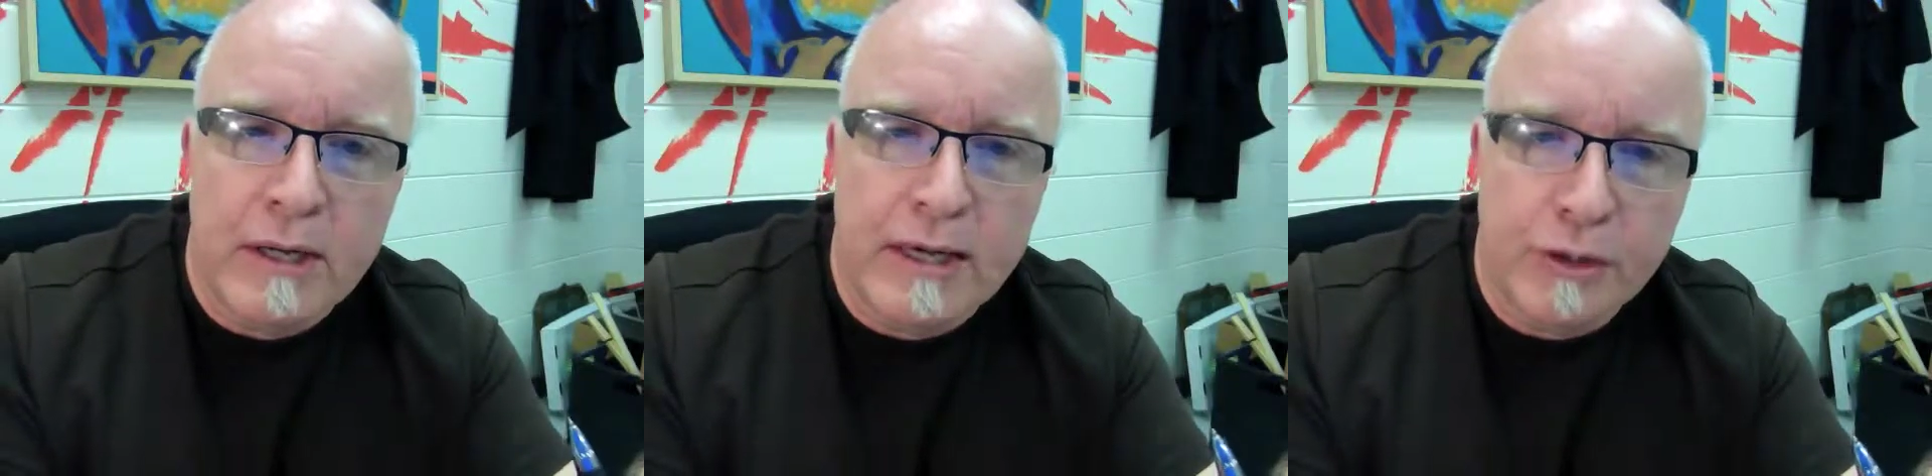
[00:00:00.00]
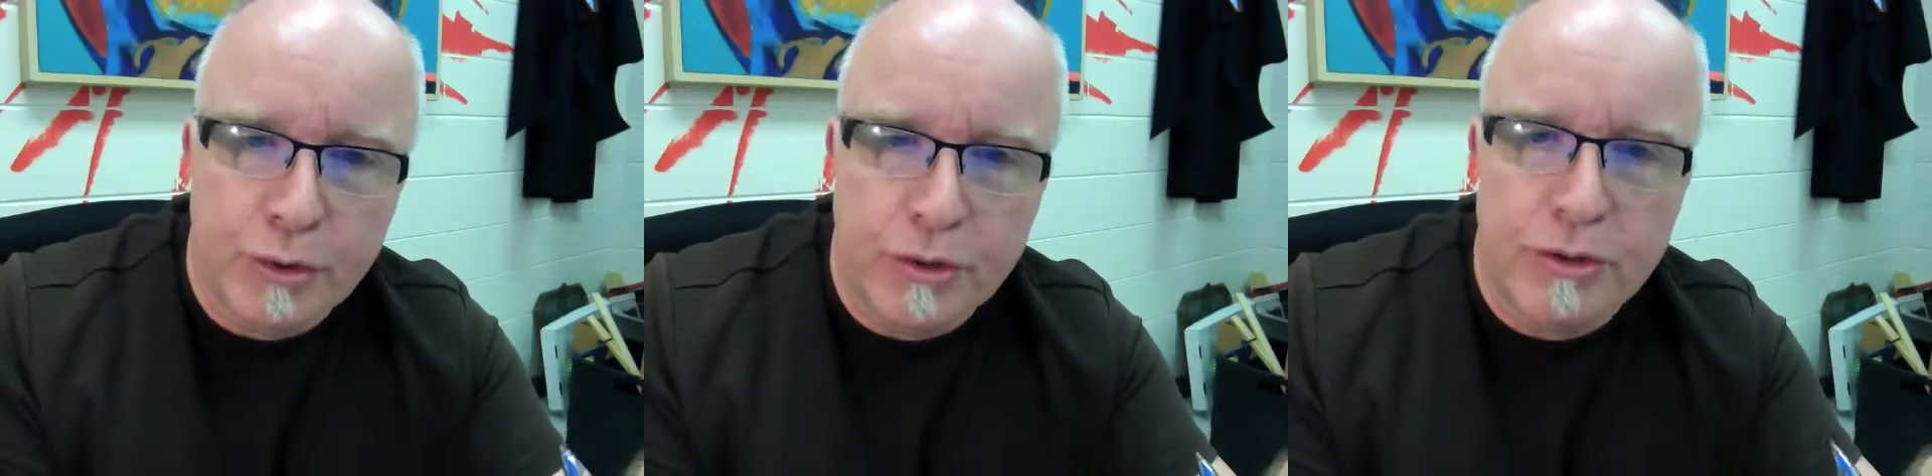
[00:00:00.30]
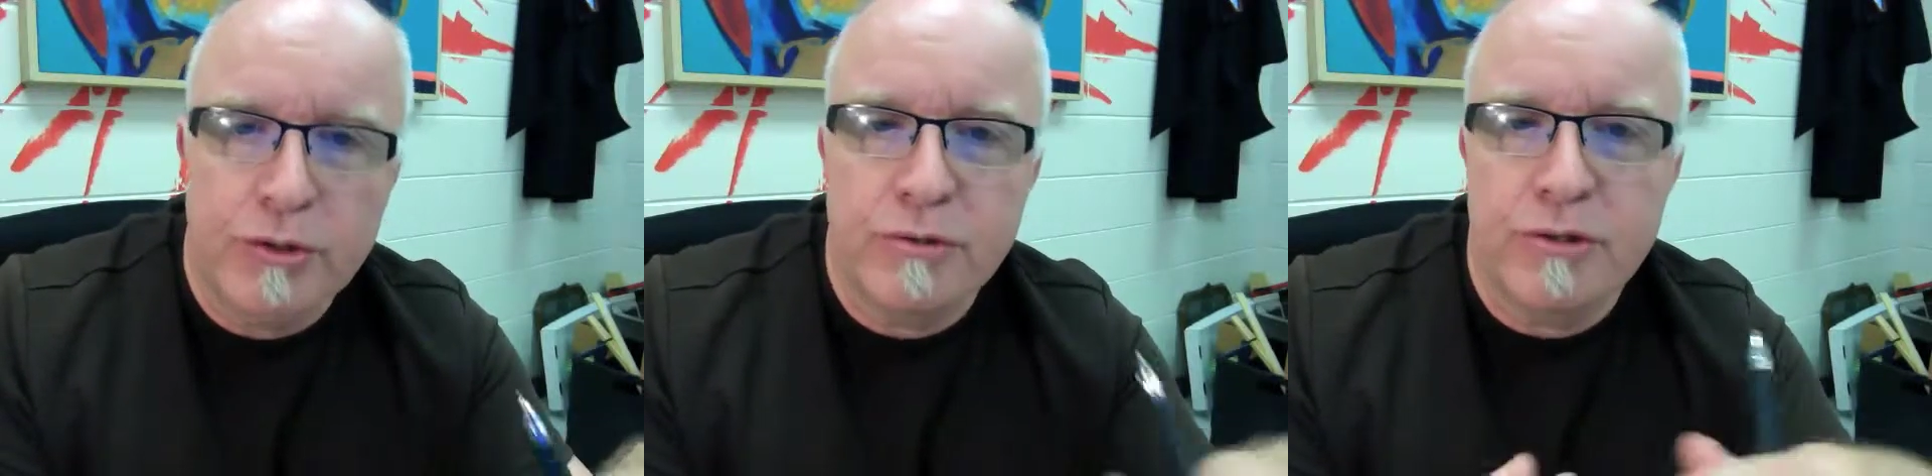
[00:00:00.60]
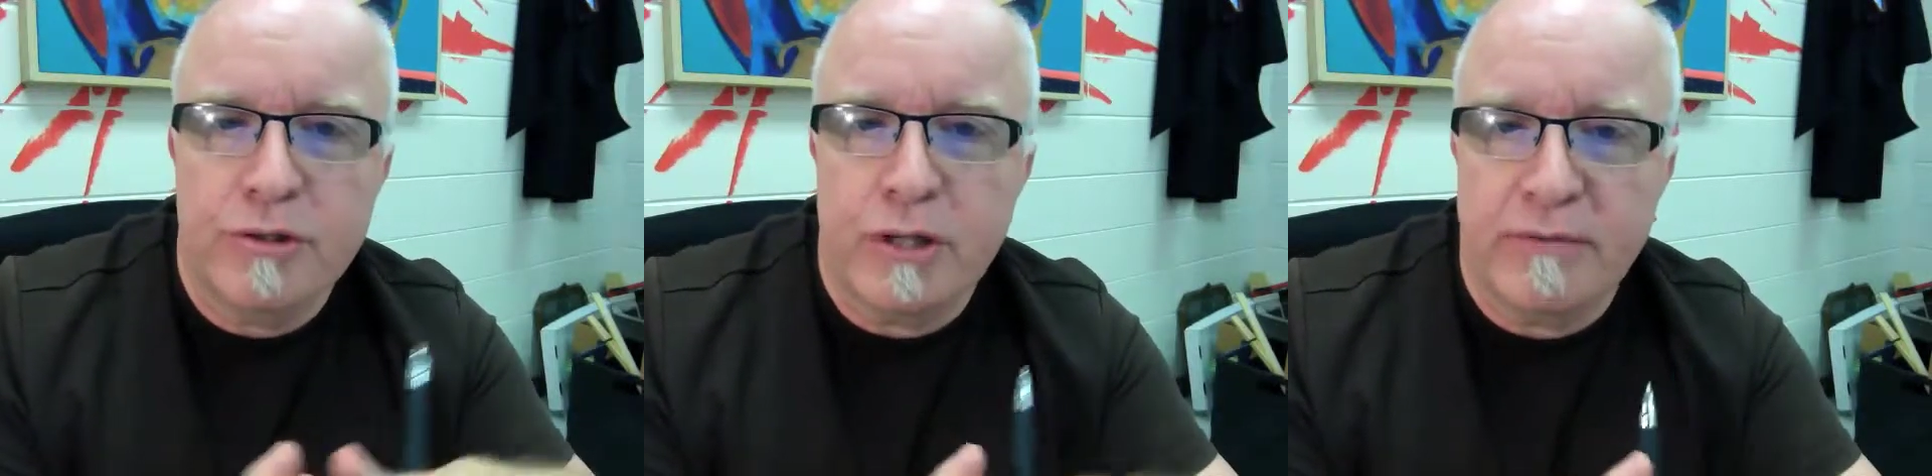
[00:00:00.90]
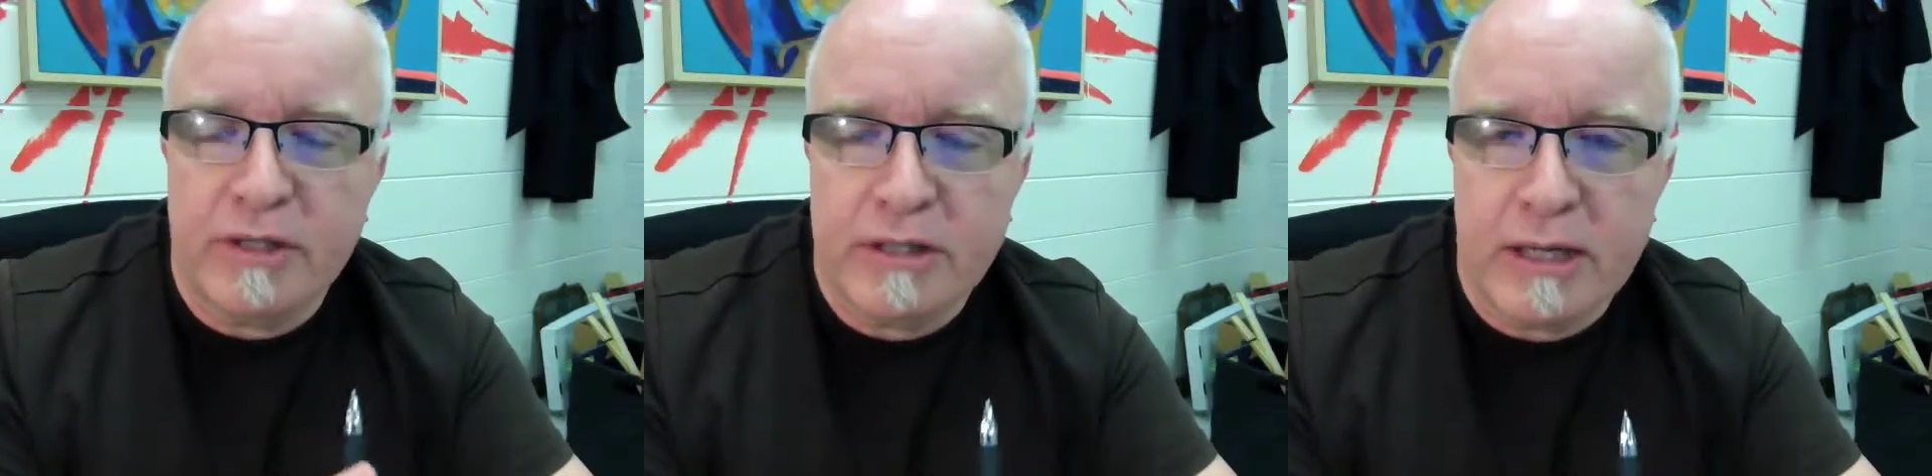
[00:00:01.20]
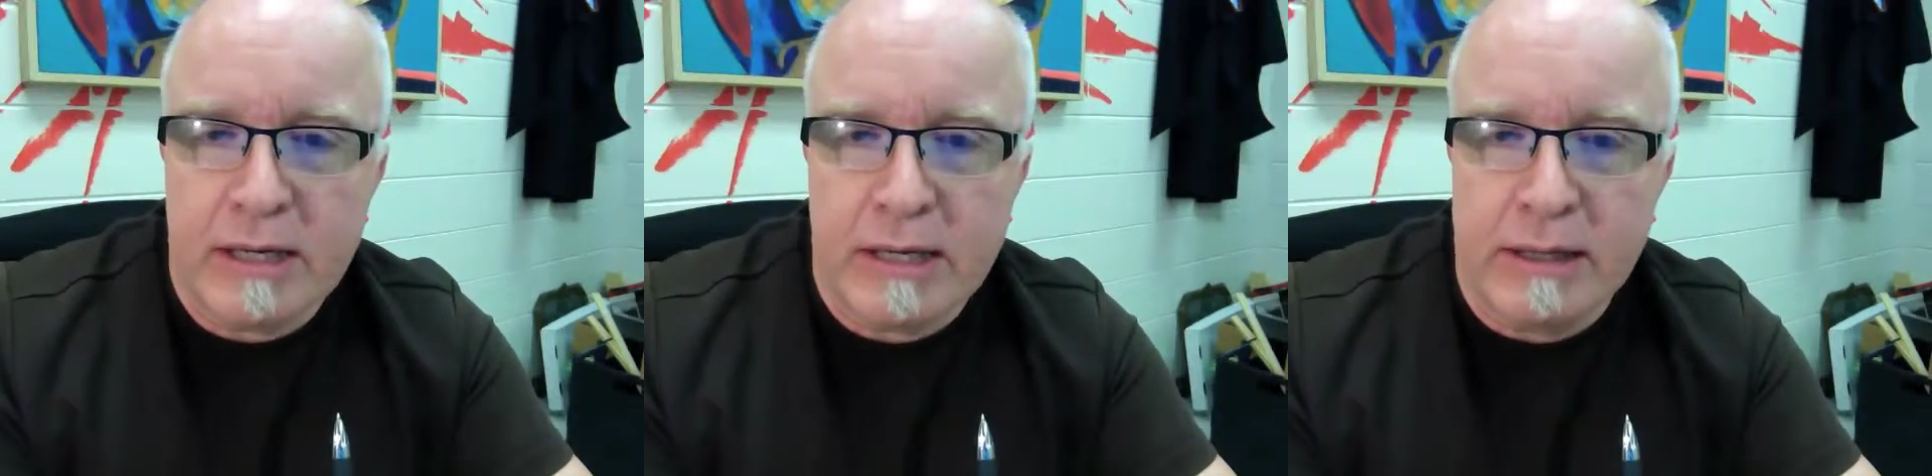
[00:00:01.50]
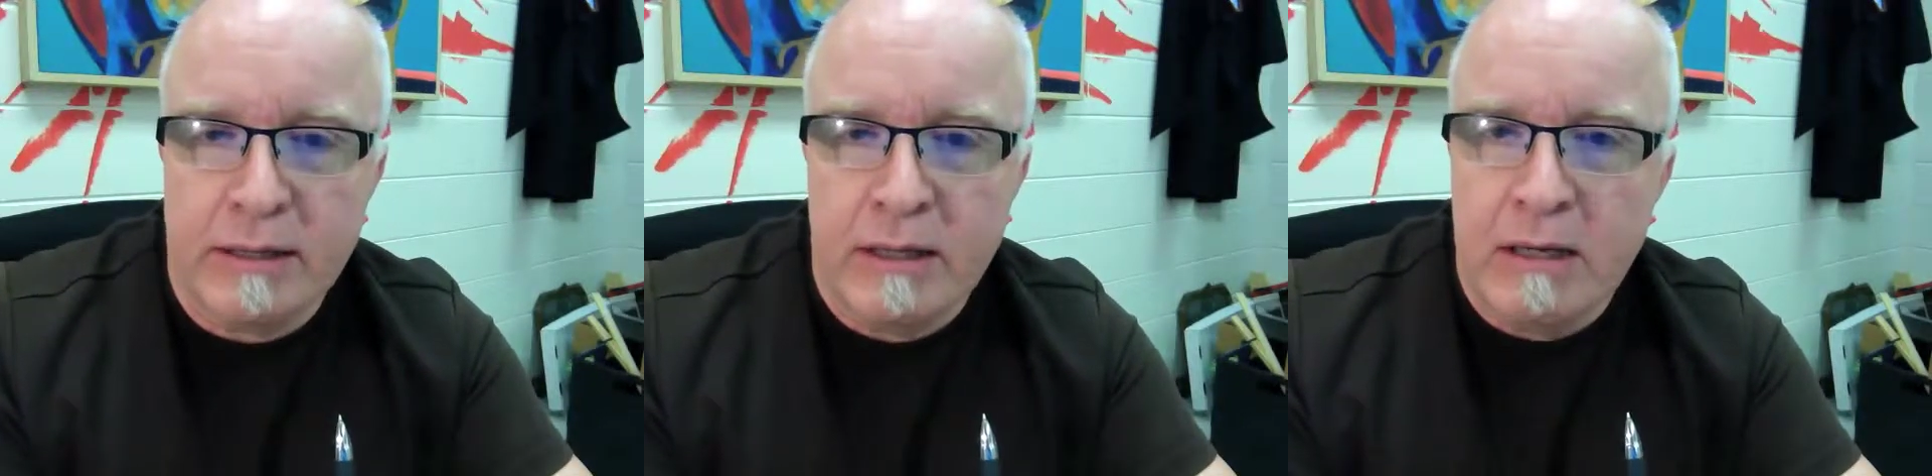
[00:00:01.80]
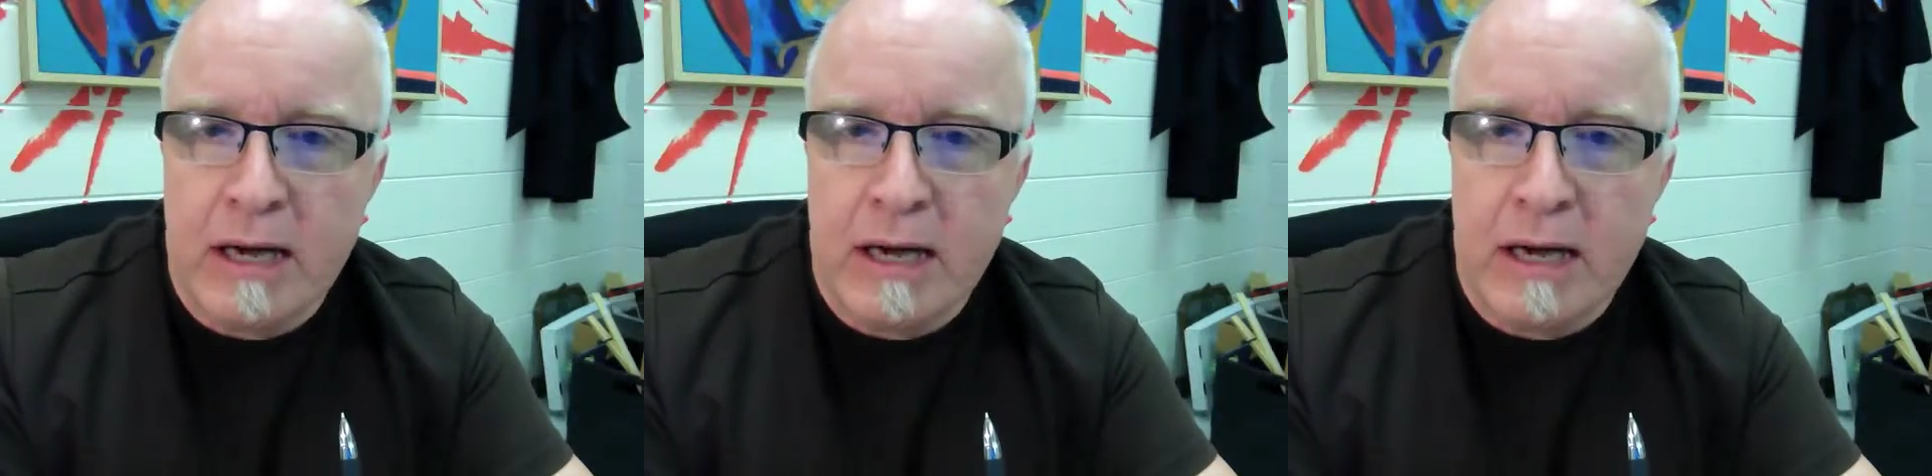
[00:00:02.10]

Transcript: and good usage of design.